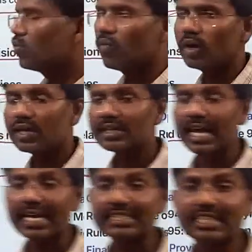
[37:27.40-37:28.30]
What are
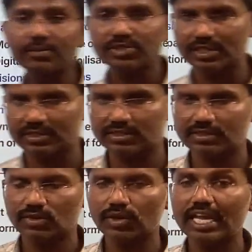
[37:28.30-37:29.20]
the
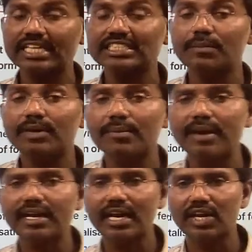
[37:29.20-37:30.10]
exemptions? Okay, exempted
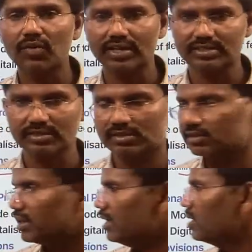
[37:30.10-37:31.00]
medical devices,
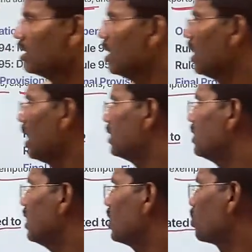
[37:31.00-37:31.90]
right? And
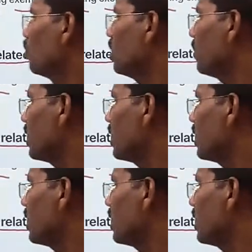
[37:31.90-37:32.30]
then rule number